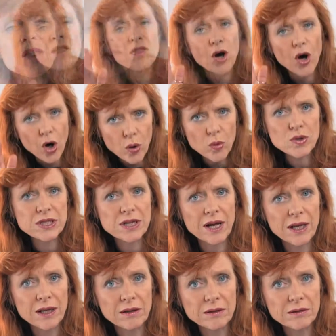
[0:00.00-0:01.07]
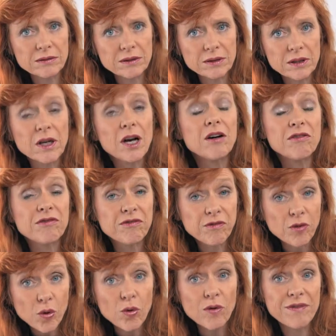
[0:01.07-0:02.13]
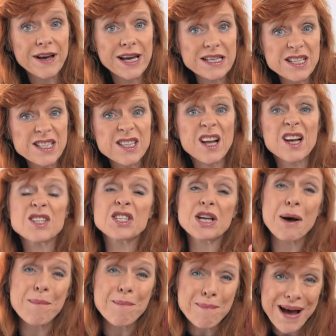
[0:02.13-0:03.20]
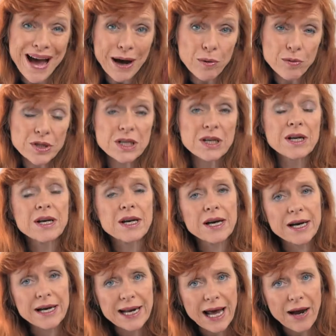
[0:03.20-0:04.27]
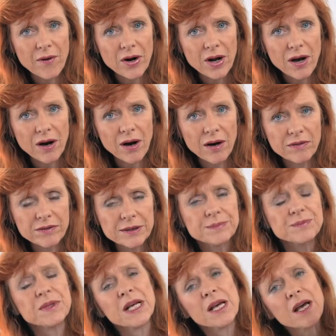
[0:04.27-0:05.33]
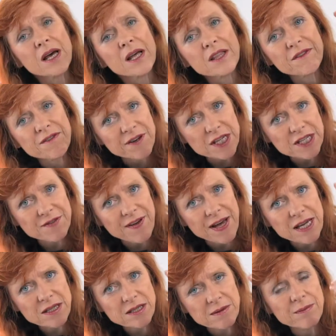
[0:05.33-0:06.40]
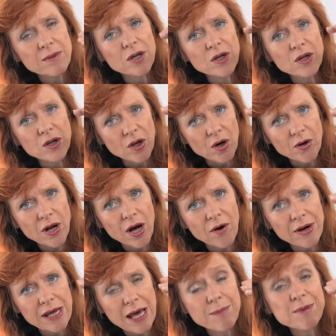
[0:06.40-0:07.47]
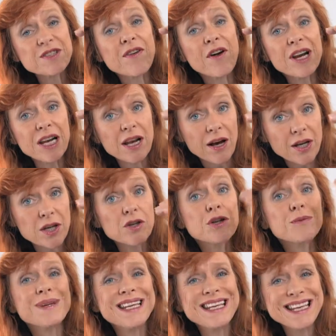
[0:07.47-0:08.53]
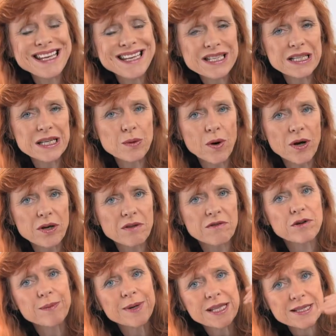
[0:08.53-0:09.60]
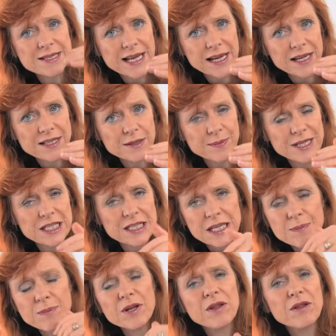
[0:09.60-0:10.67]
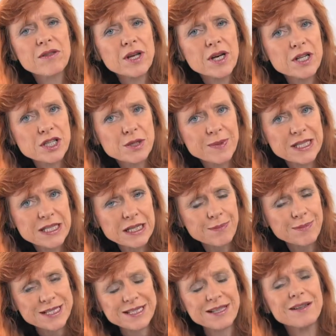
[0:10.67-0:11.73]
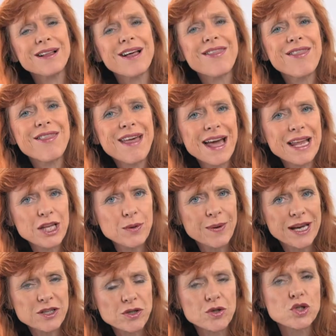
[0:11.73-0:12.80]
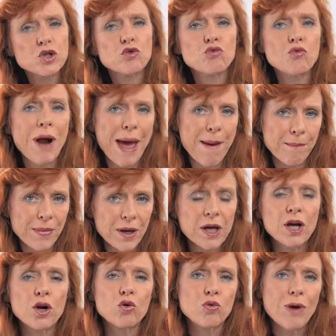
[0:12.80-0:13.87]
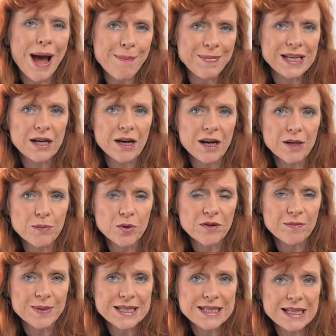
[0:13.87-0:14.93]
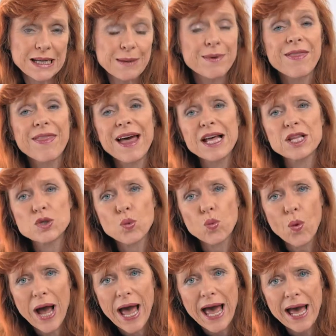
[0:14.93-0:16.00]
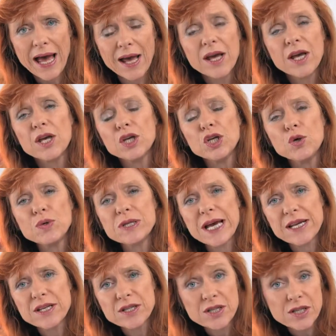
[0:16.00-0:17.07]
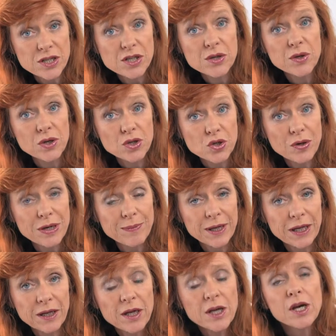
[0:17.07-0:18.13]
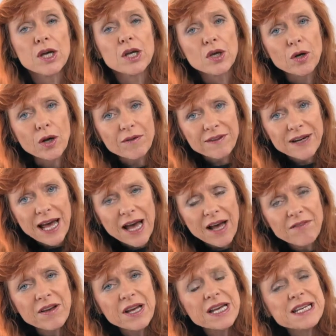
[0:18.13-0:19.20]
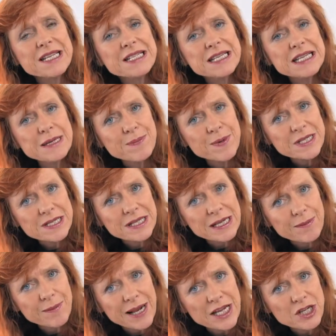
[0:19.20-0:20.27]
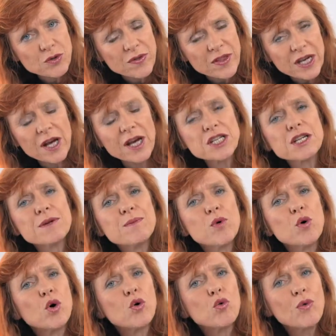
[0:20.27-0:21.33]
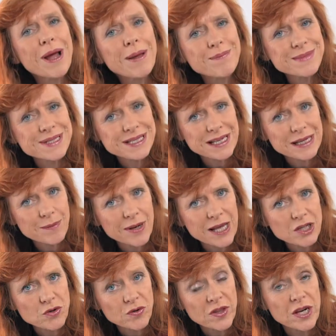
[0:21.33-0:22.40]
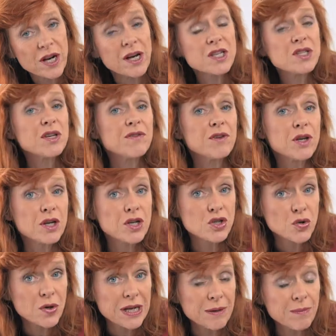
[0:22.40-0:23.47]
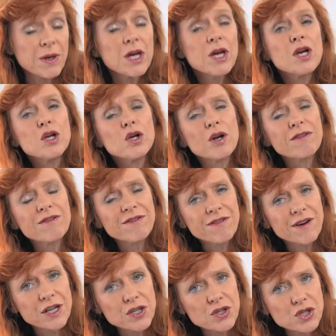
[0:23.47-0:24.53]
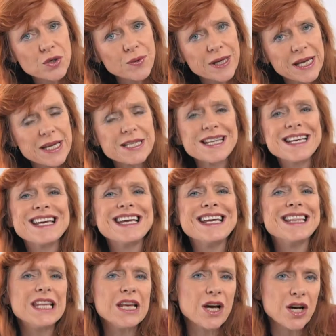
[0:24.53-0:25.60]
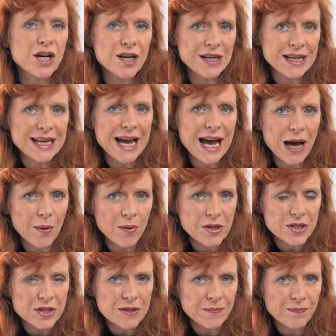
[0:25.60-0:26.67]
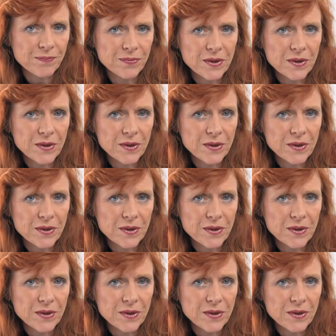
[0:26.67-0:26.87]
The whole cycle of 4 phases lasts about an hour and a half. The first phase, non-REM, is very light. You can be easily woken from it. The second's a bit deeper, the third's a bit deeper still, and then you get onto REM, rapid eye movement sleep, and that's where you tend to do your dreaming. You'll often have deeper sleep later in the night and more REM sleep later in the night. So if you're going to dream, you'll often find you're doing it in the early hours.